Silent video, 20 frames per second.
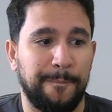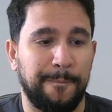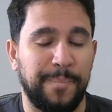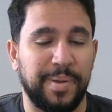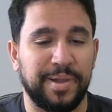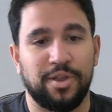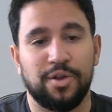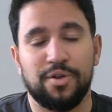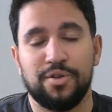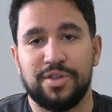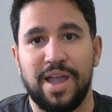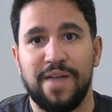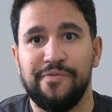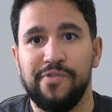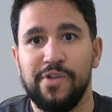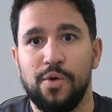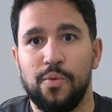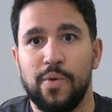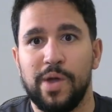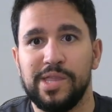but there's
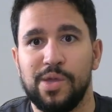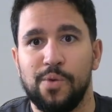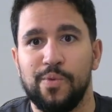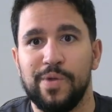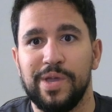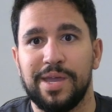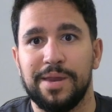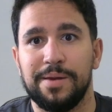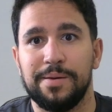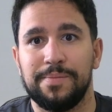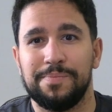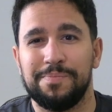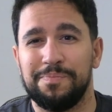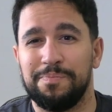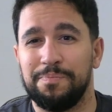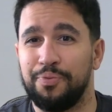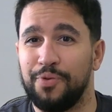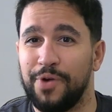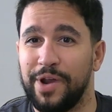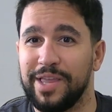definitely a way that we can
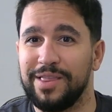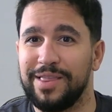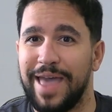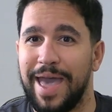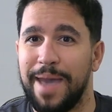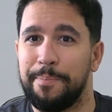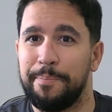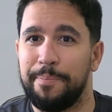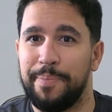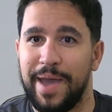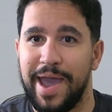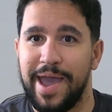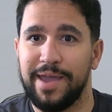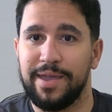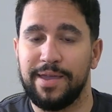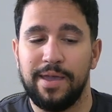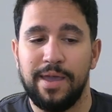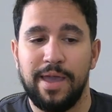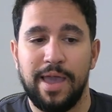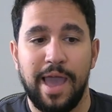bring that
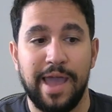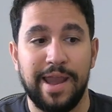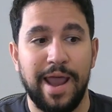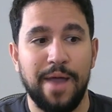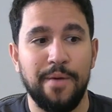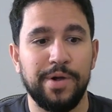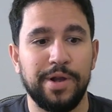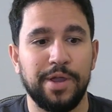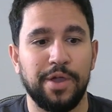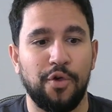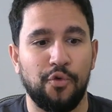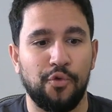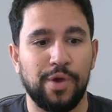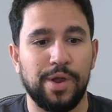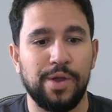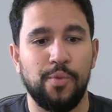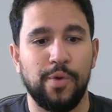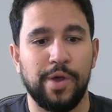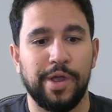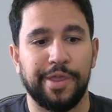back. And I would
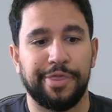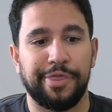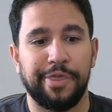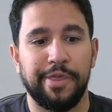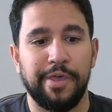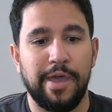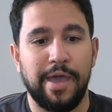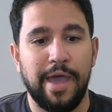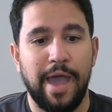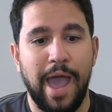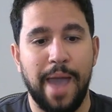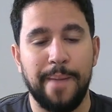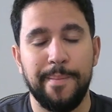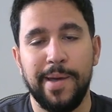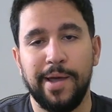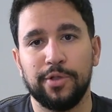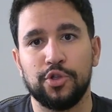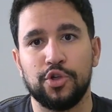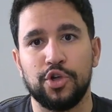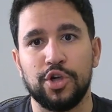agree with
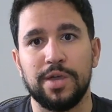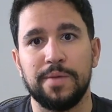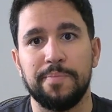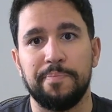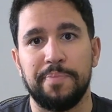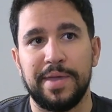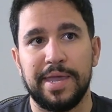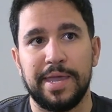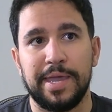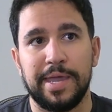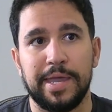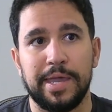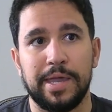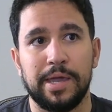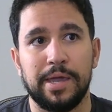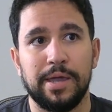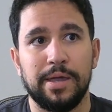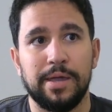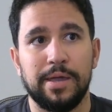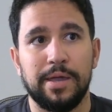MLG
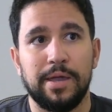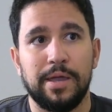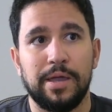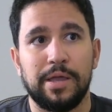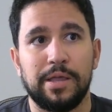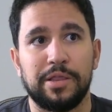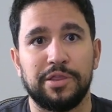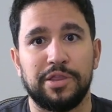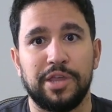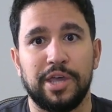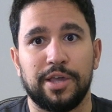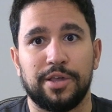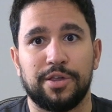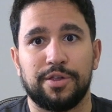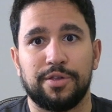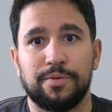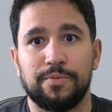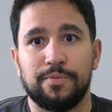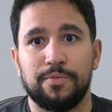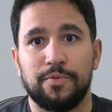being
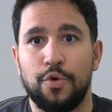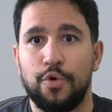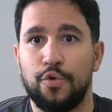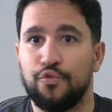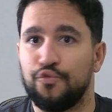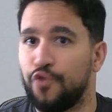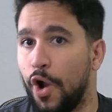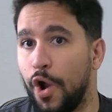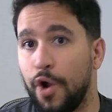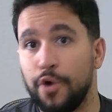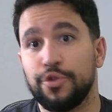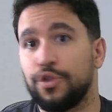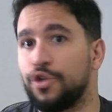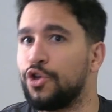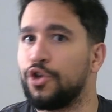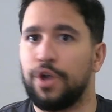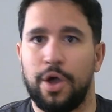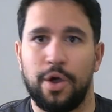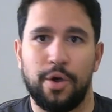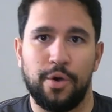this road
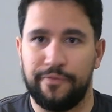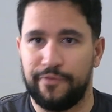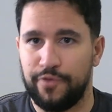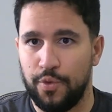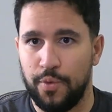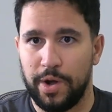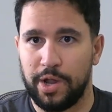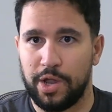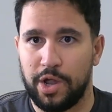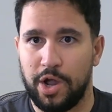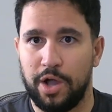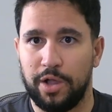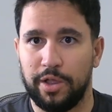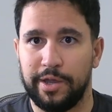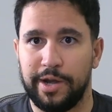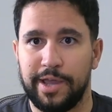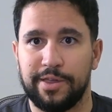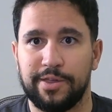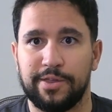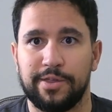show, if you want to call
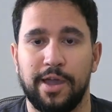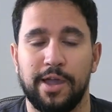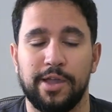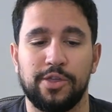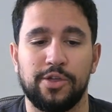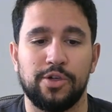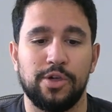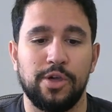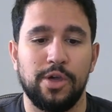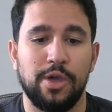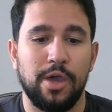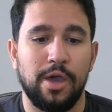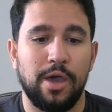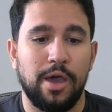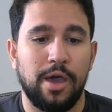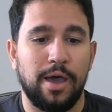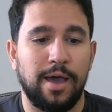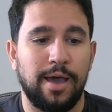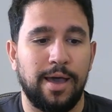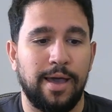it as such,
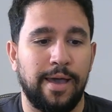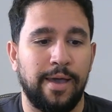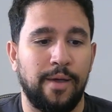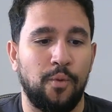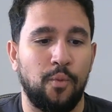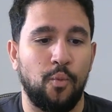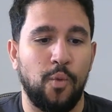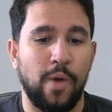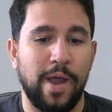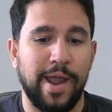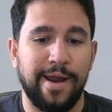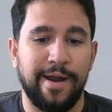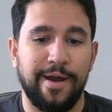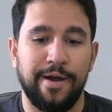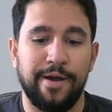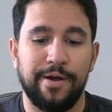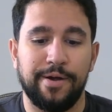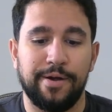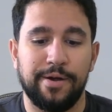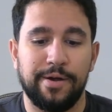
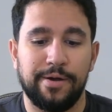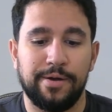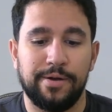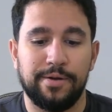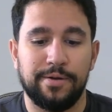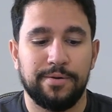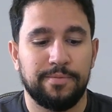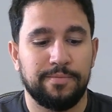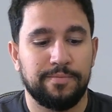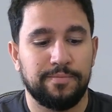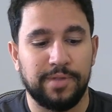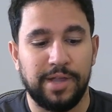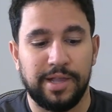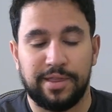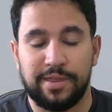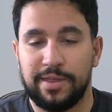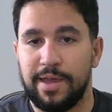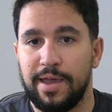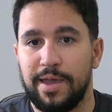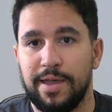where,
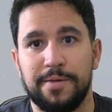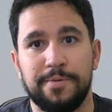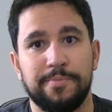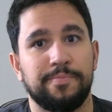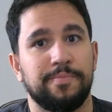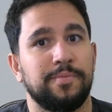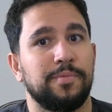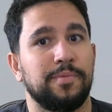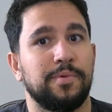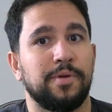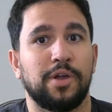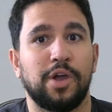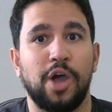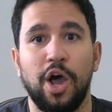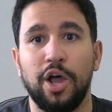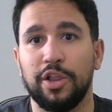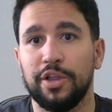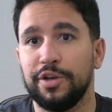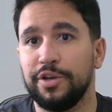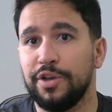let's say,
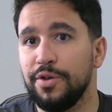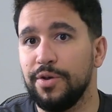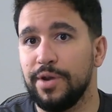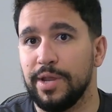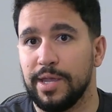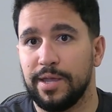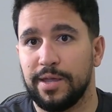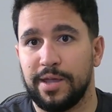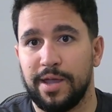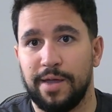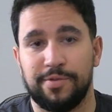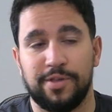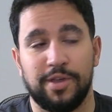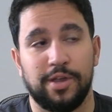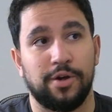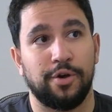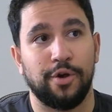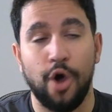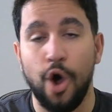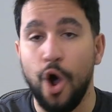Call of Duty comes
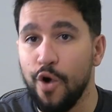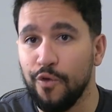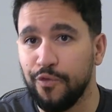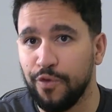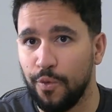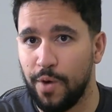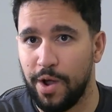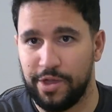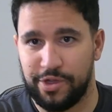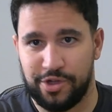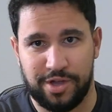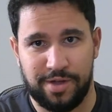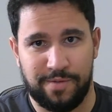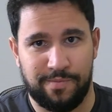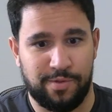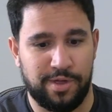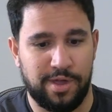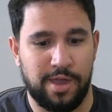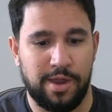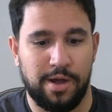in, Overwatch
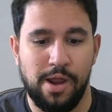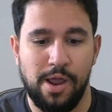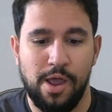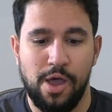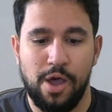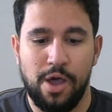comes in,